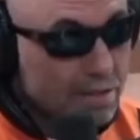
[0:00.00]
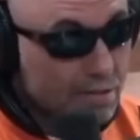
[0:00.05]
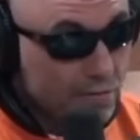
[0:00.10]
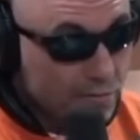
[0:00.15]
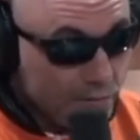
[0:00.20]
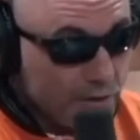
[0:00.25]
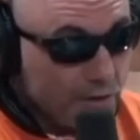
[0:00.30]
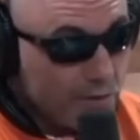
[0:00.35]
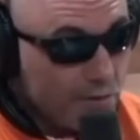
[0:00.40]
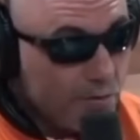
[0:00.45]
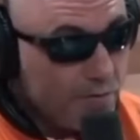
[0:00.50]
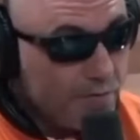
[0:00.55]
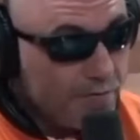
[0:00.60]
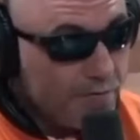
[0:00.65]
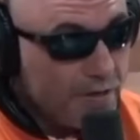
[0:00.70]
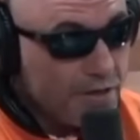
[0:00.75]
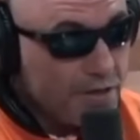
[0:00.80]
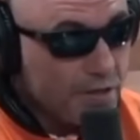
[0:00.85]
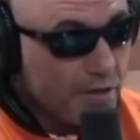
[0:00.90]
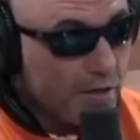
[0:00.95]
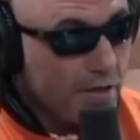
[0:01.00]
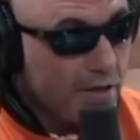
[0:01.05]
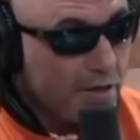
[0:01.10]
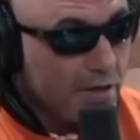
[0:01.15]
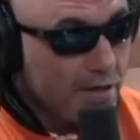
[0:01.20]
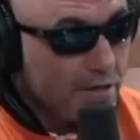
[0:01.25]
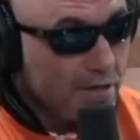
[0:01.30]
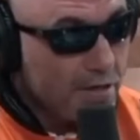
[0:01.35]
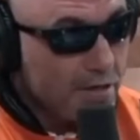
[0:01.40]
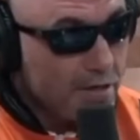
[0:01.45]
a really cool feature.
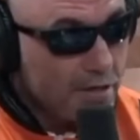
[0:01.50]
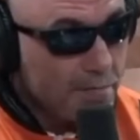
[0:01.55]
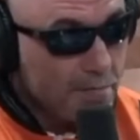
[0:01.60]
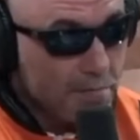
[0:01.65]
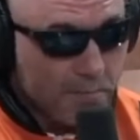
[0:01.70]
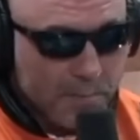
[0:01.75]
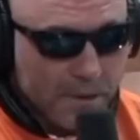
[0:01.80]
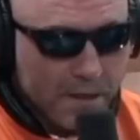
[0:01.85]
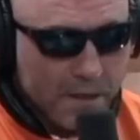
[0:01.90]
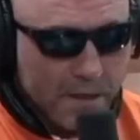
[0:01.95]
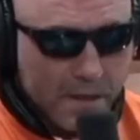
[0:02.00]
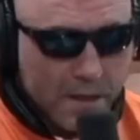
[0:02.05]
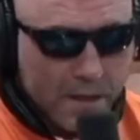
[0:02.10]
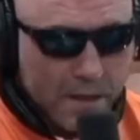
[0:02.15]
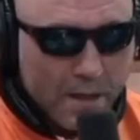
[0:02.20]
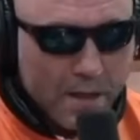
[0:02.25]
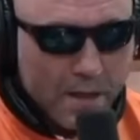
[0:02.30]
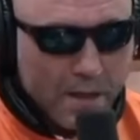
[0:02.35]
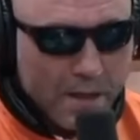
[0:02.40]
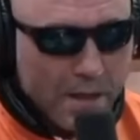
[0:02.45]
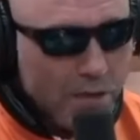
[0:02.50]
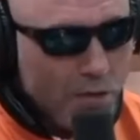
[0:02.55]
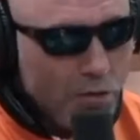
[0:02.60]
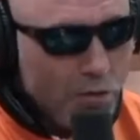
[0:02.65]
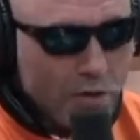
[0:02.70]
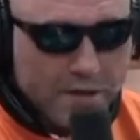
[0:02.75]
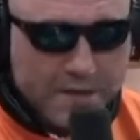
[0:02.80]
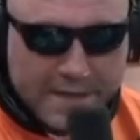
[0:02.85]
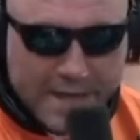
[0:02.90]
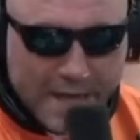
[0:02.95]
You could, but you
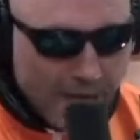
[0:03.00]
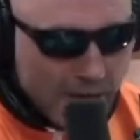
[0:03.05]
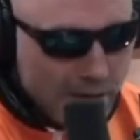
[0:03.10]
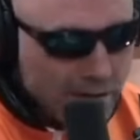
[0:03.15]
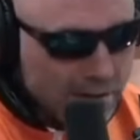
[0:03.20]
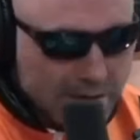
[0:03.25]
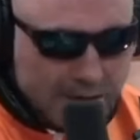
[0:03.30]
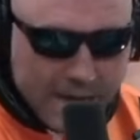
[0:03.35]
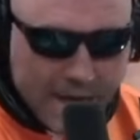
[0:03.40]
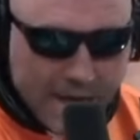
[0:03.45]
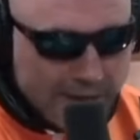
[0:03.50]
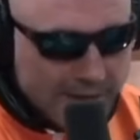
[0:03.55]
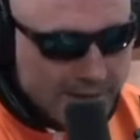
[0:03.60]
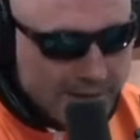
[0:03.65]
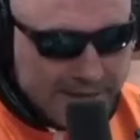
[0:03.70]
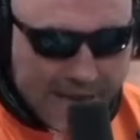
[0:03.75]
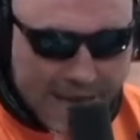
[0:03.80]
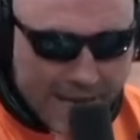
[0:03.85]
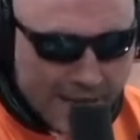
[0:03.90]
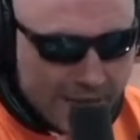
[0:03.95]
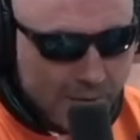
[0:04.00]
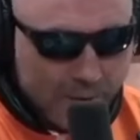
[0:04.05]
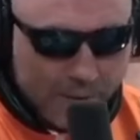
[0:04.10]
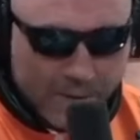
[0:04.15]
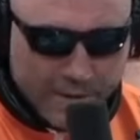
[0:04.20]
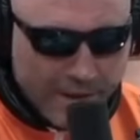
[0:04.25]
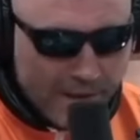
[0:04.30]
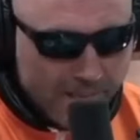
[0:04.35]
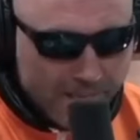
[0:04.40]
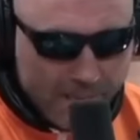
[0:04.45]
can tell it's not exactly
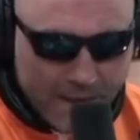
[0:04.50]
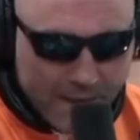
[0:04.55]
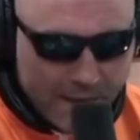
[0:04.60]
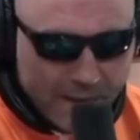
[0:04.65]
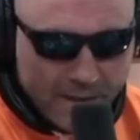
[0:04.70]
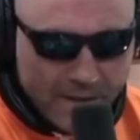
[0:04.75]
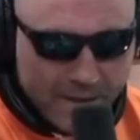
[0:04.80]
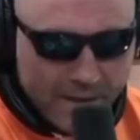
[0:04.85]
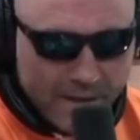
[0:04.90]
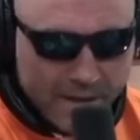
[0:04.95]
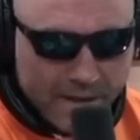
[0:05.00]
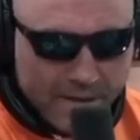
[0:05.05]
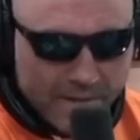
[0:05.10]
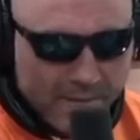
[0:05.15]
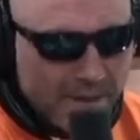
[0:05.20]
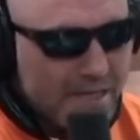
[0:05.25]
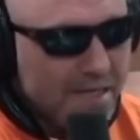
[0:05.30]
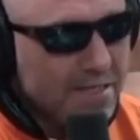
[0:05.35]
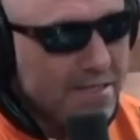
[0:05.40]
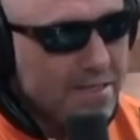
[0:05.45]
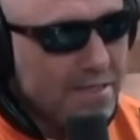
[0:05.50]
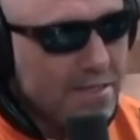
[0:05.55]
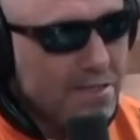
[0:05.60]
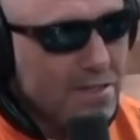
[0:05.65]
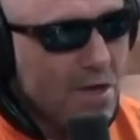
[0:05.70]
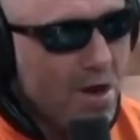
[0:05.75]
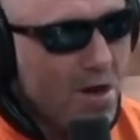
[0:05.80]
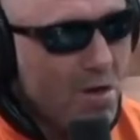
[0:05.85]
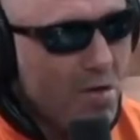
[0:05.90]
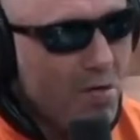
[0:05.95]
what they meant because it's all